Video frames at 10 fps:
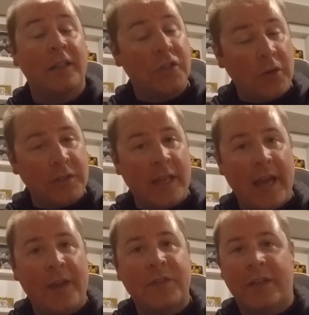So is the
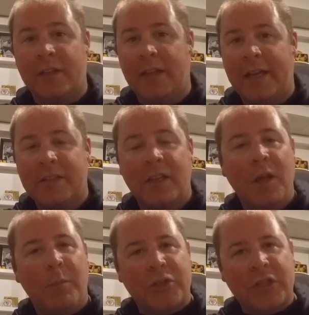half-ton class.
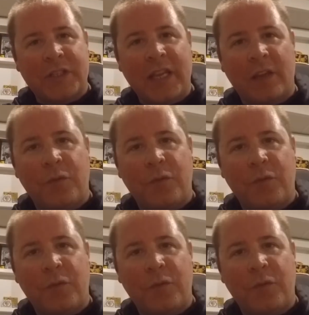But just think,